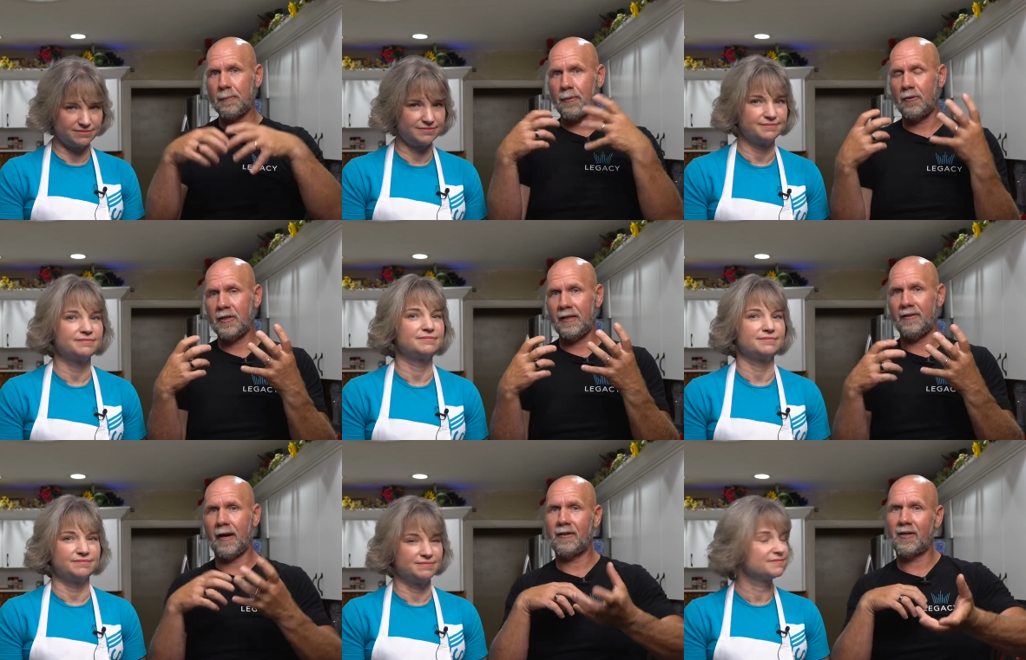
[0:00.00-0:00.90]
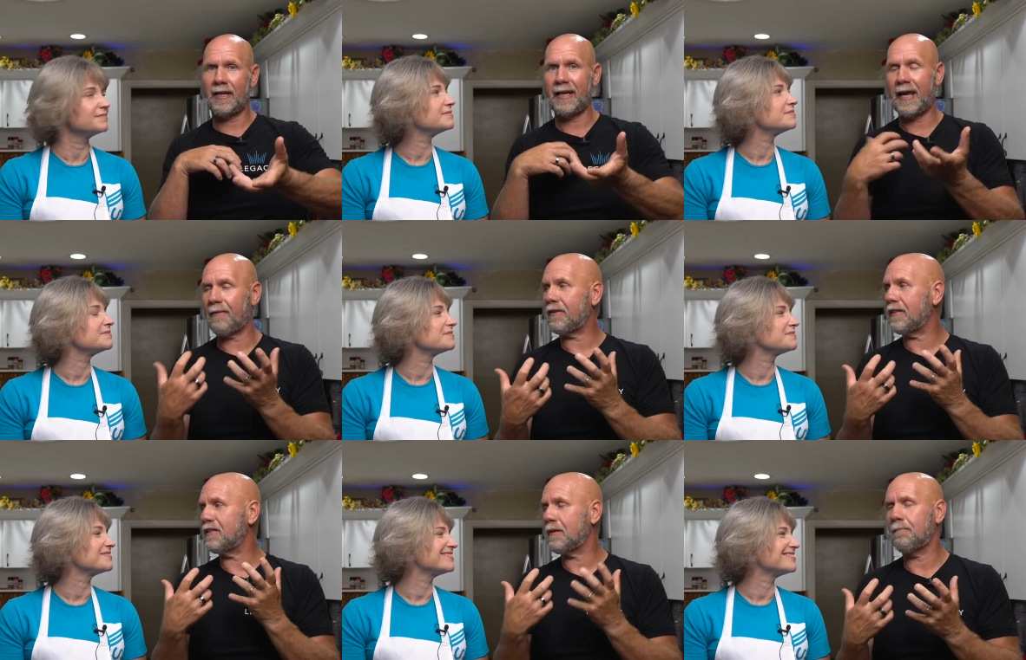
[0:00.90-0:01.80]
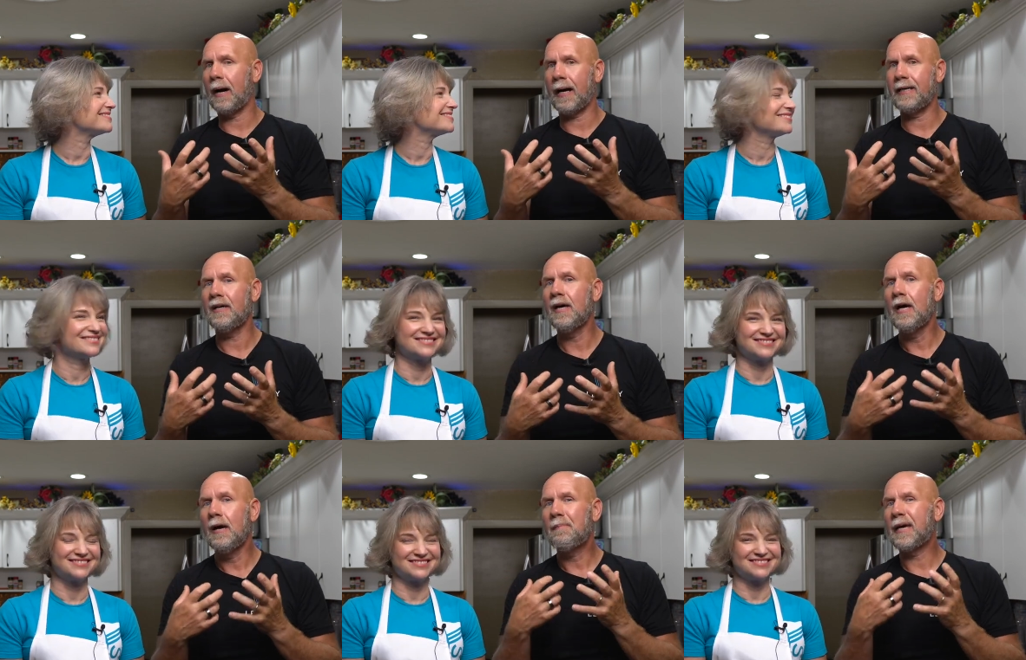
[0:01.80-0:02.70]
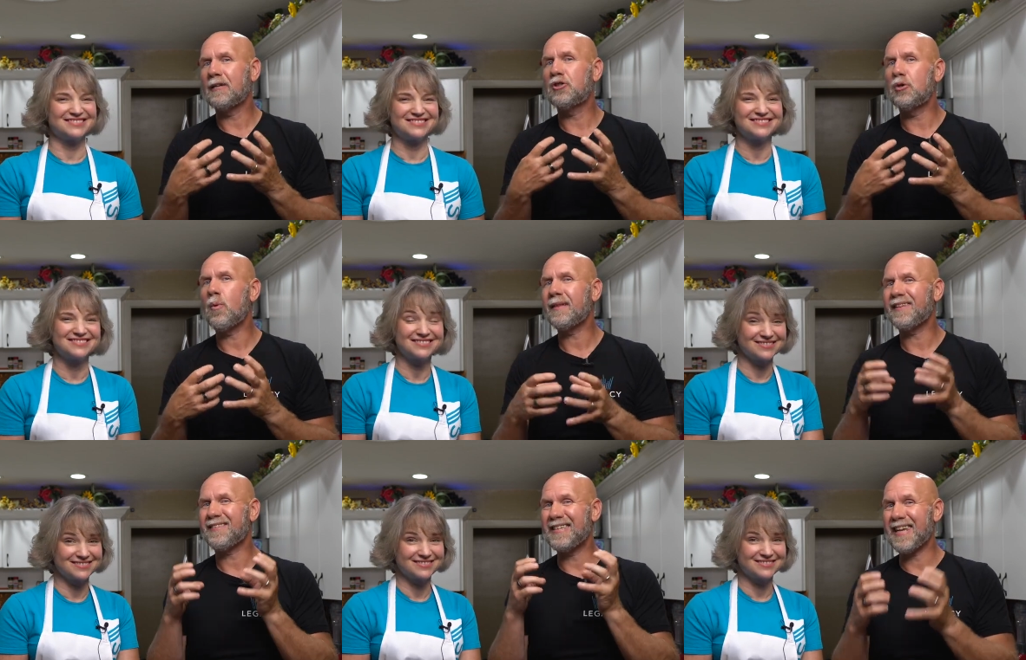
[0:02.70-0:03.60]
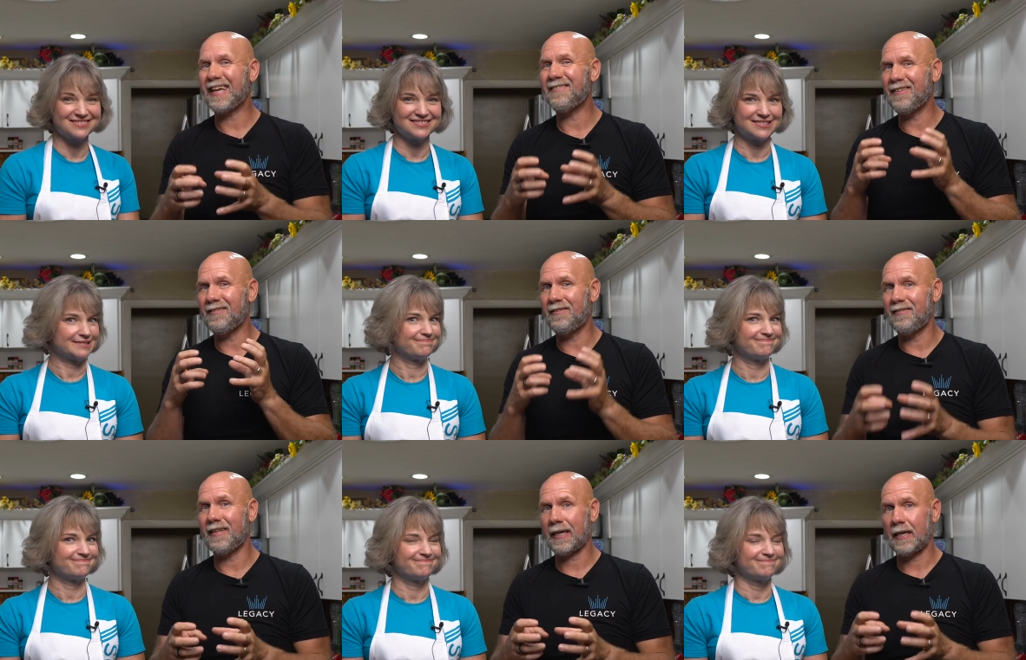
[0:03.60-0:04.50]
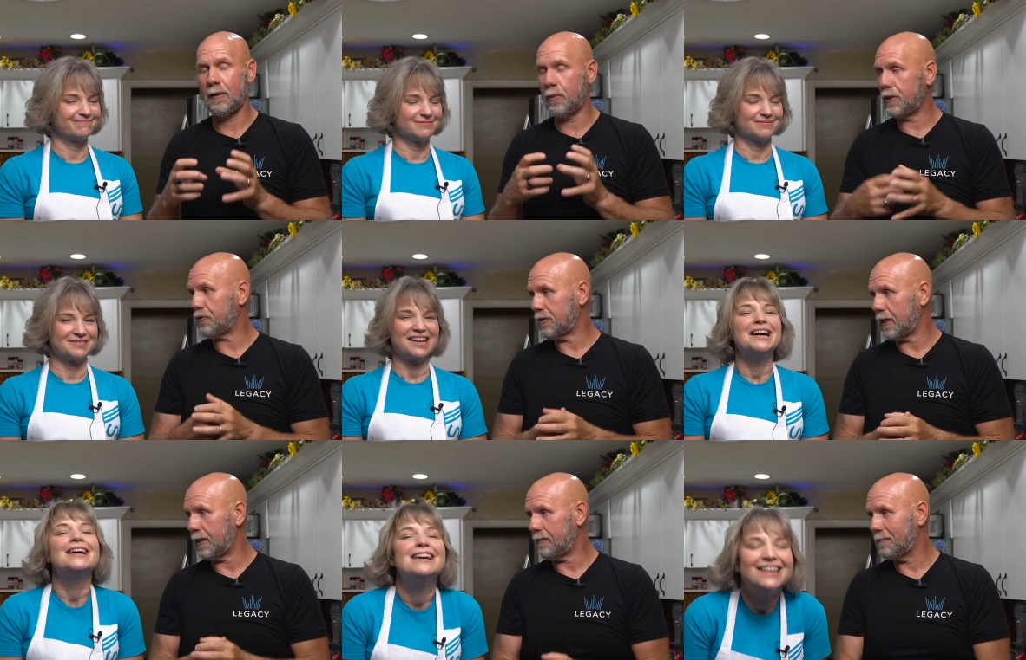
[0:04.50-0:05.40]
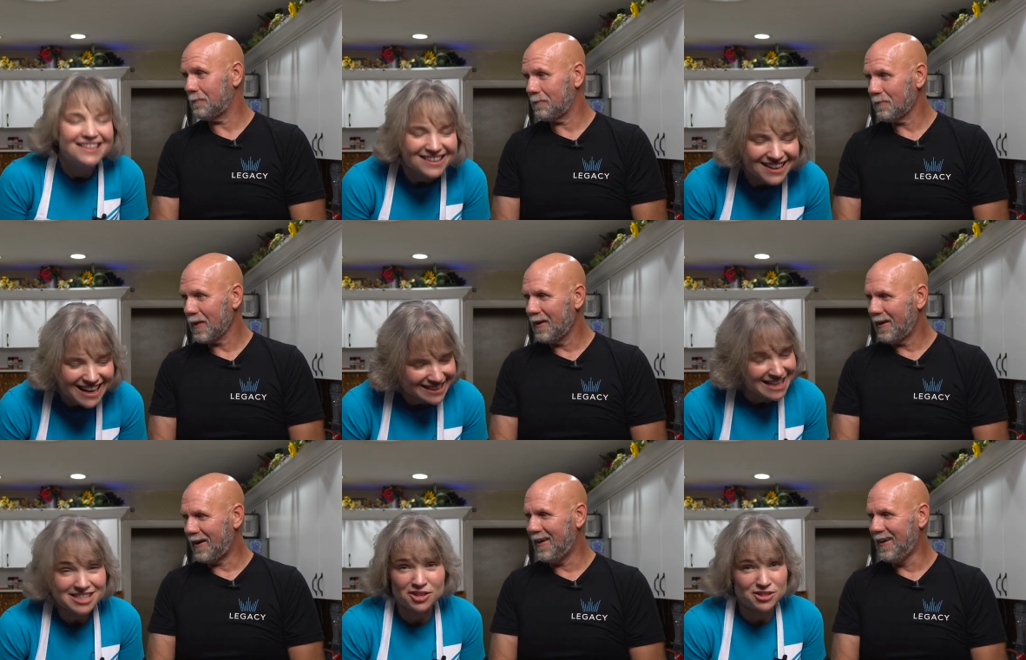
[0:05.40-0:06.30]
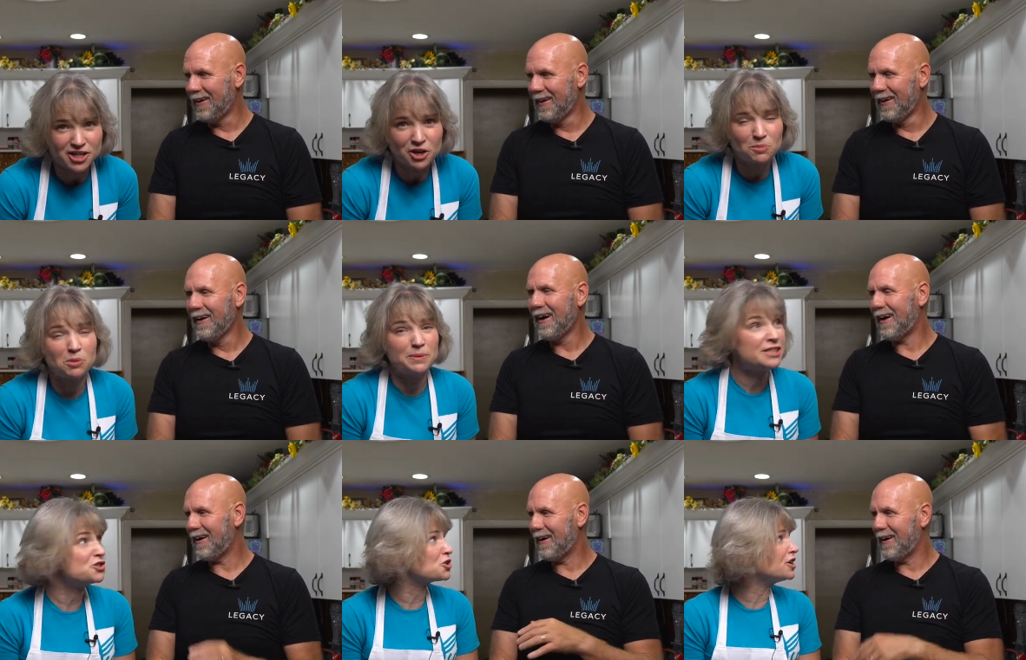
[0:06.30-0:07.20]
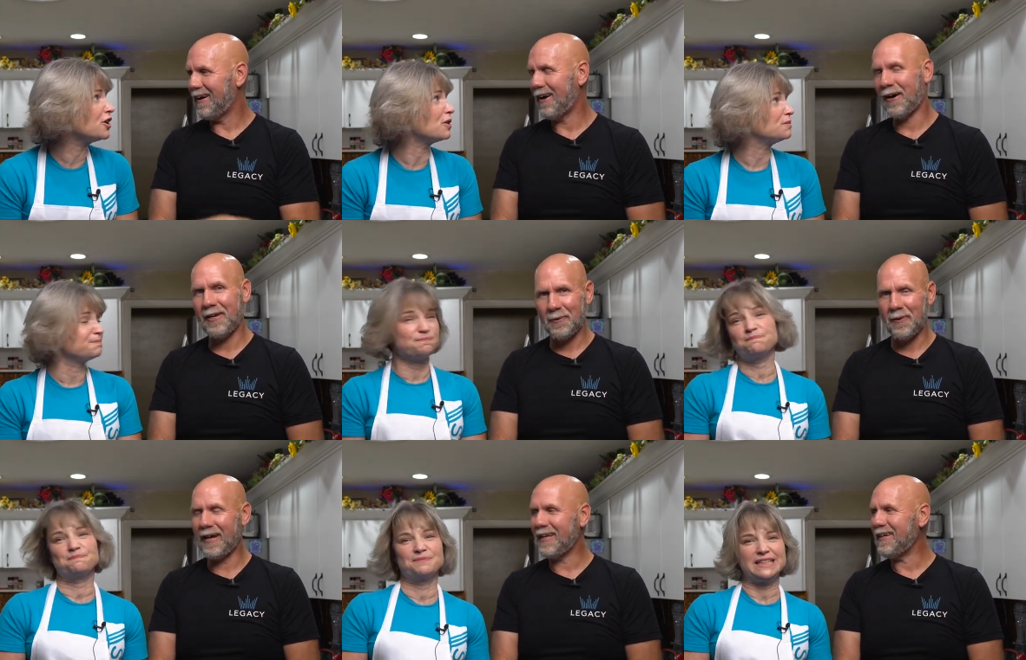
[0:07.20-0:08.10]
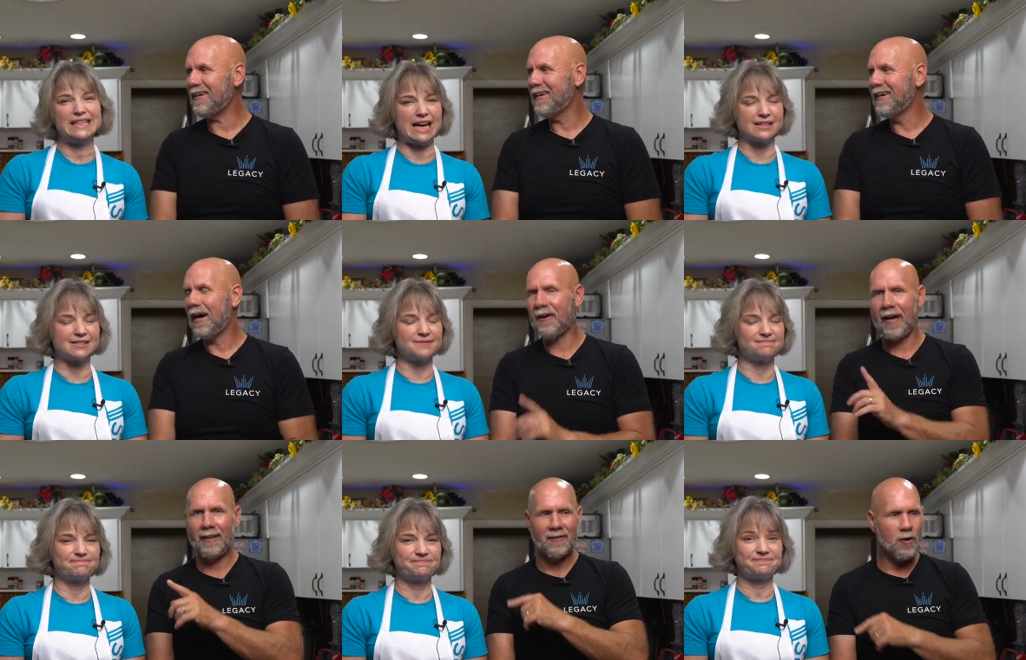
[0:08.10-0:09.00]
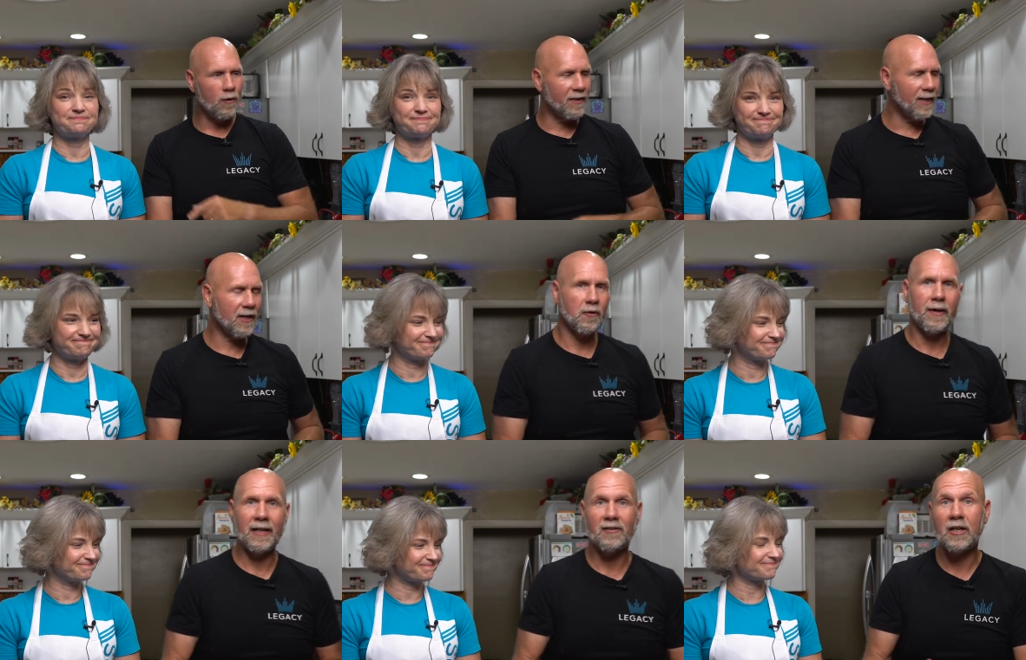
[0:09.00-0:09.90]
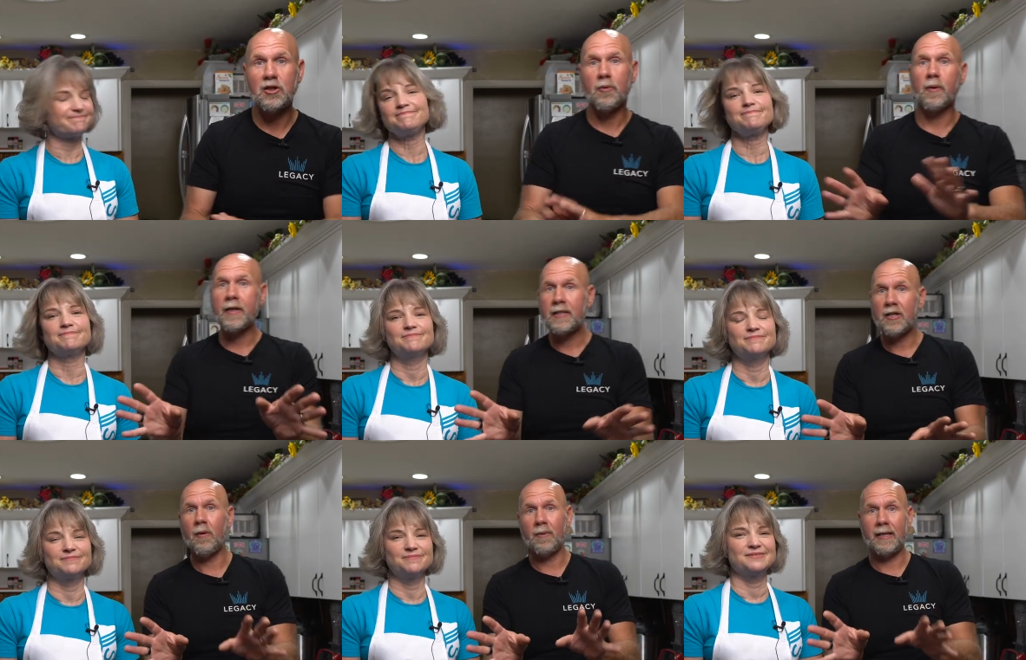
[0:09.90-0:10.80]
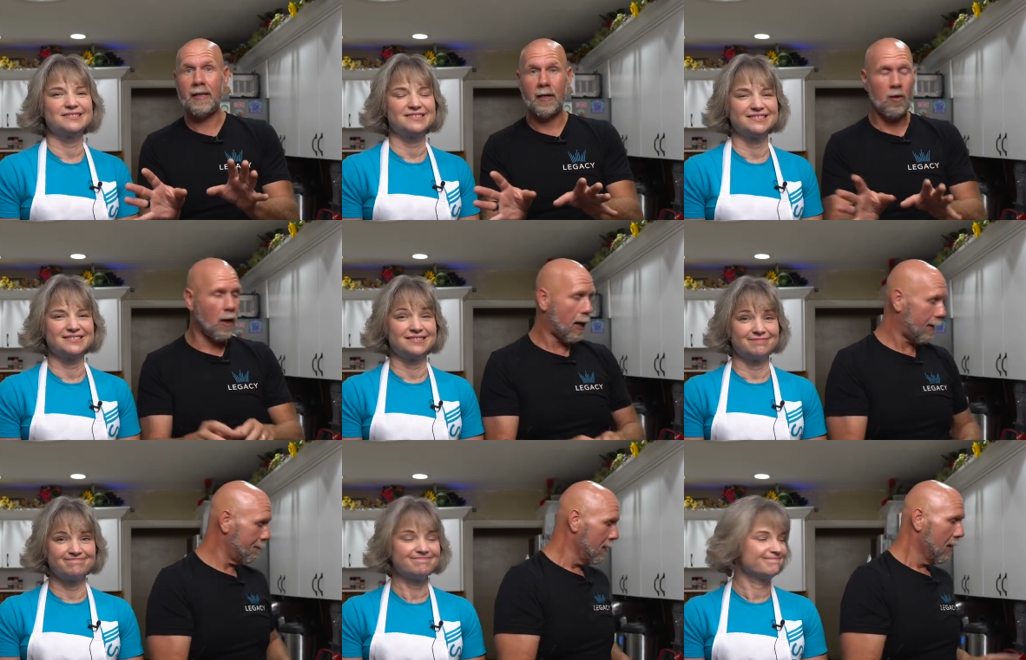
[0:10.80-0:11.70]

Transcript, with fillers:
Speaker 1: the proteins out. It's going to get everything to bind because you want this nice and sticky when you're done.
Speaker 2: That sounds terrible, but it's true. Are
Speaker 1: you ready? Yes. Okay, let's go over the ingredients because you really don't need a lot.